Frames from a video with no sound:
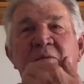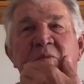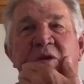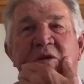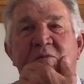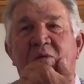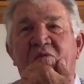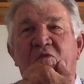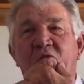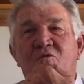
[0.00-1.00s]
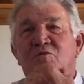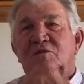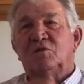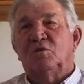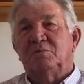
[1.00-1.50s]
because my folks was
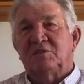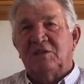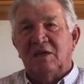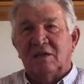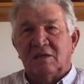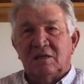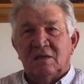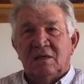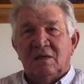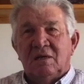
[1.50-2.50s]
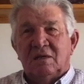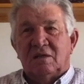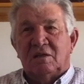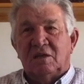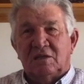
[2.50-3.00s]
so upset to
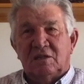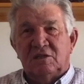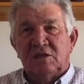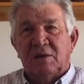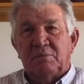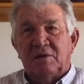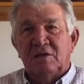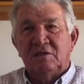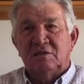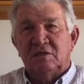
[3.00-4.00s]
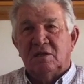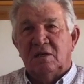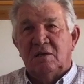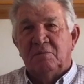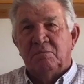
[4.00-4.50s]
think the Japanese
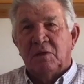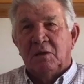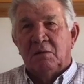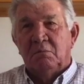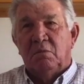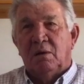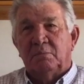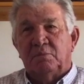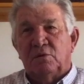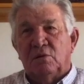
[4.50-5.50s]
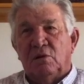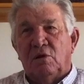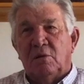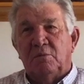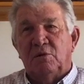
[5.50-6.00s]
had bombed Pearl
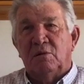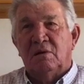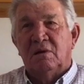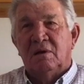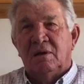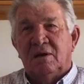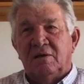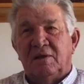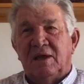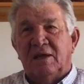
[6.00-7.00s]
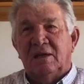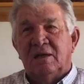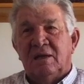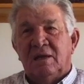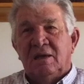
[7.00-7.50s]
Harbor and that.
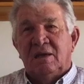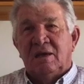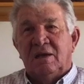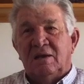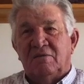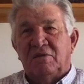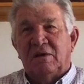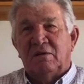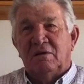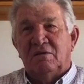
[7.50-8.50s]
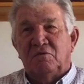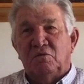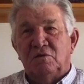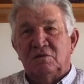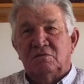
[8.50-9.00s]
And if it
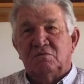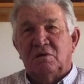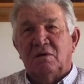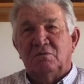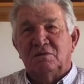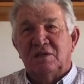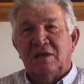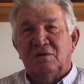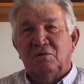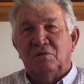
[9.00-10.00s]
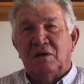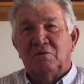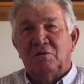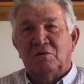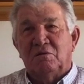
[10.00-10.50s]
was when I was that old, I
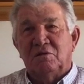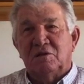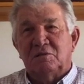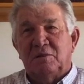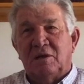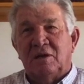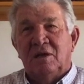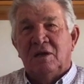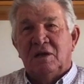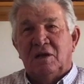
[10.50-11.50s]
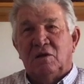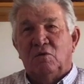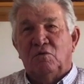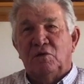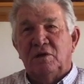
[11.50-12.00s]
would have just been a little
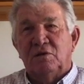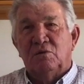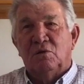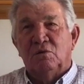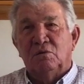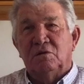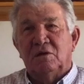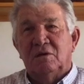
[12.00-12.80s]
over a year old.